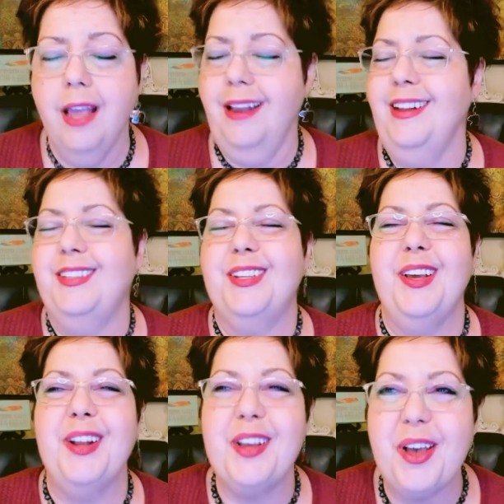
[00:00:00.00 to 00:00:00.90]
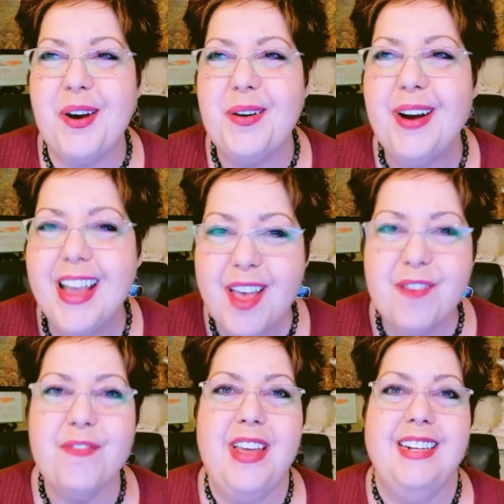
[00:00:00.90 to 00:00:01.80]
It's going to go
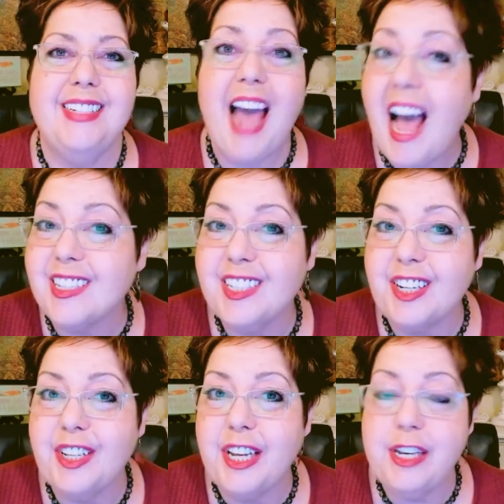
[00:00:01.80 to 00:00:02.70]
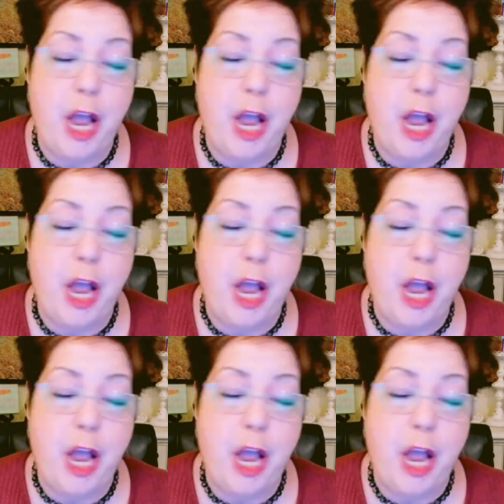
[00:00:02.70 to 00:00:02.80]
fantastically.